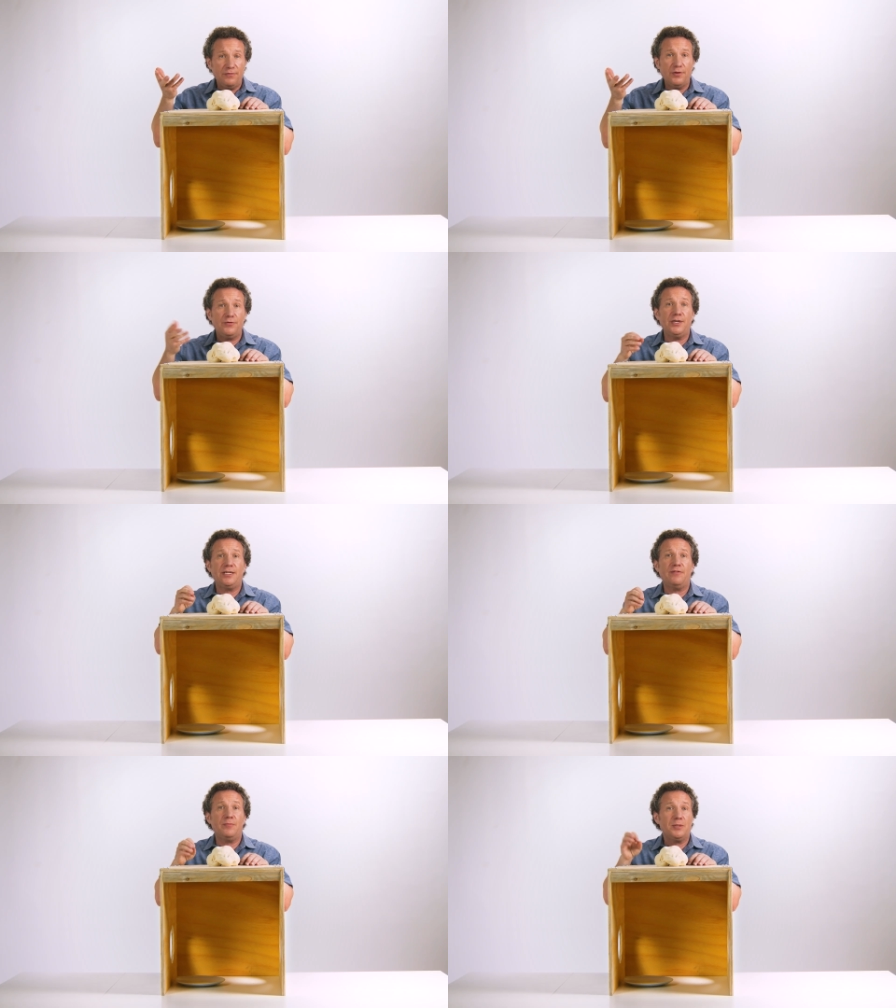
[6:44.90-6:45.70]
feel free and
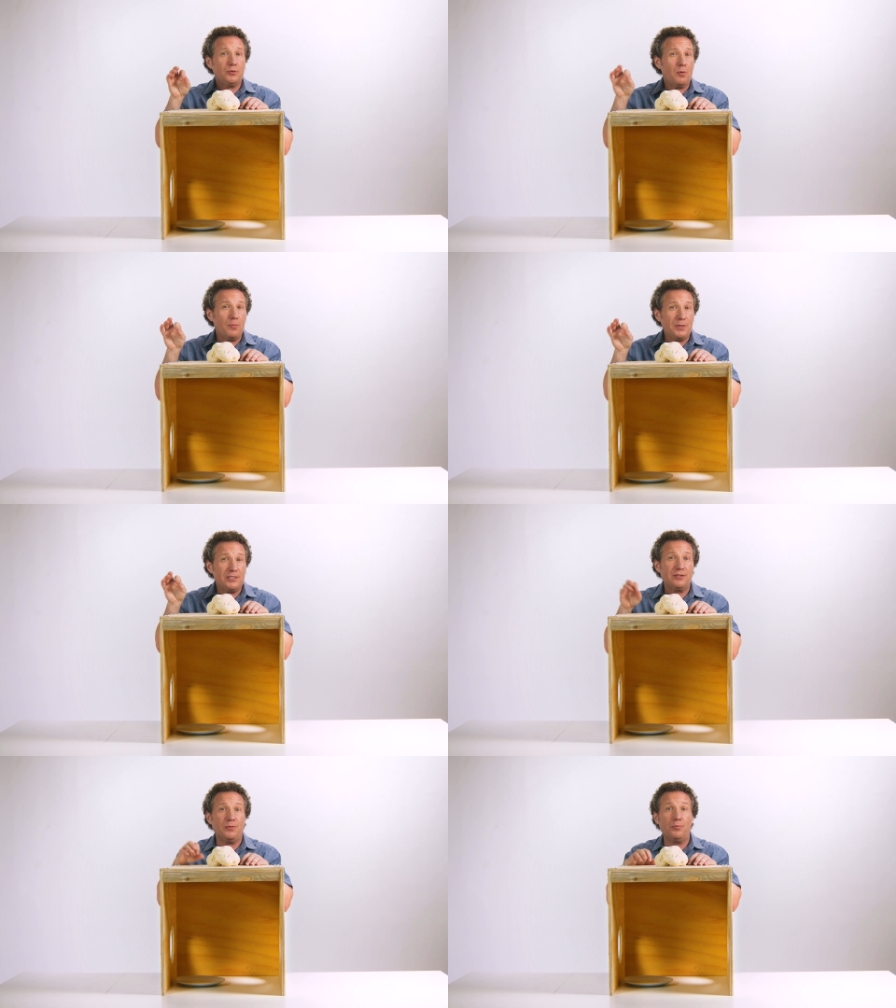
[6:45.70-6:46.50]
give them a small
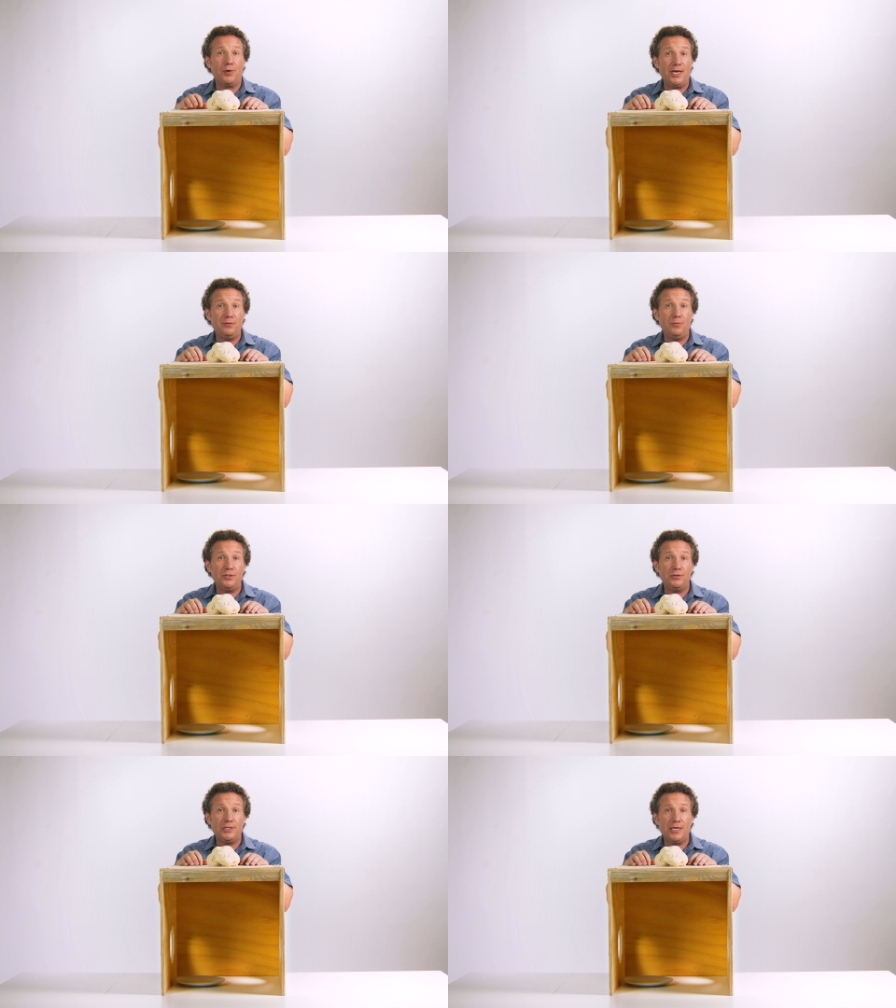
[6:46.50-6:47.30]
piece of the bread when
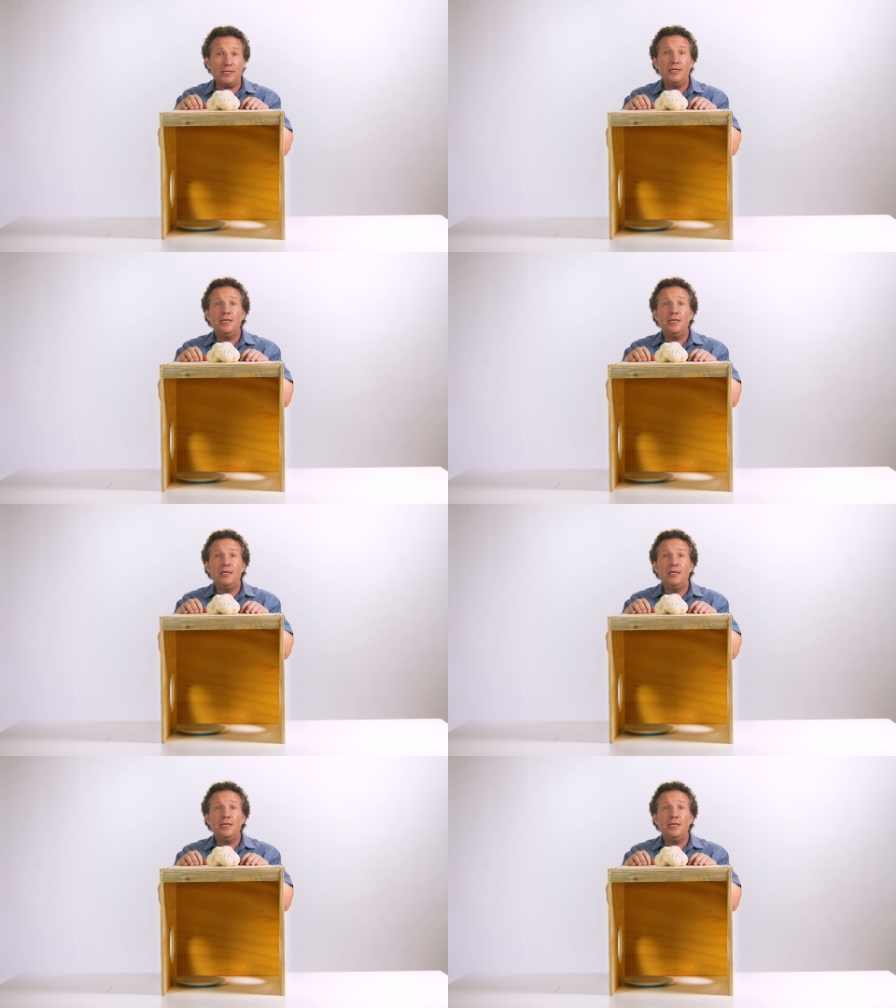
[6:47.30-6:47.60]
you're done,